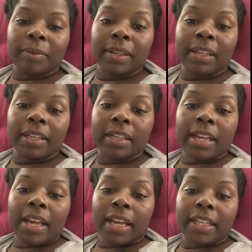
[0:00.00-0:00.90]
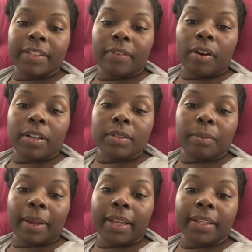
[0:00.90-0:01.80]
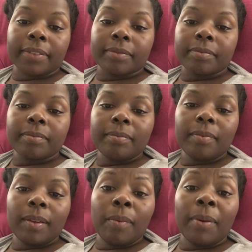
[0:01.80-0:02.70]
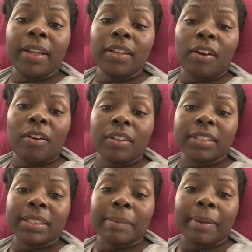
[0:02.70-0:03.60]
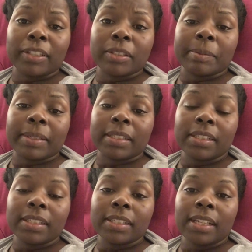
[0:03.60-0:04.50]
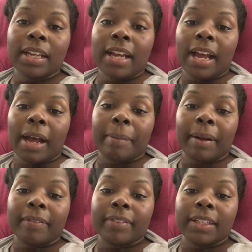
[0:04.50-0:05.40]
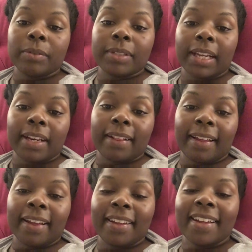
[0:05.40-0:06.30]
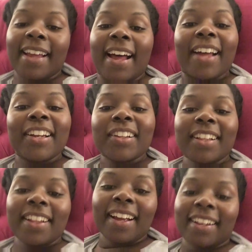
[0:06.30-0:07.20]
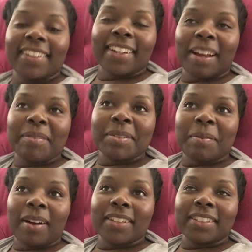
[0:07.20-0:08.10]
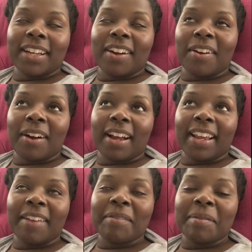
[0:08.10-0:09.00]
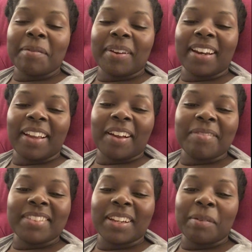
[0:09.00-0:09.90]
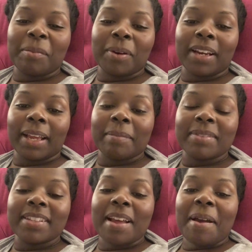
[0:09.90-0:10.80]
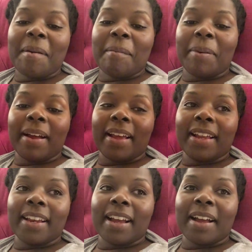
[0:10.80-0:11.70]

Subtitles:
week as far as weight loss, the measurements. I've notated that. Another thing I did, I was watching, oh, I can't remember her name. I'm terrible at names. But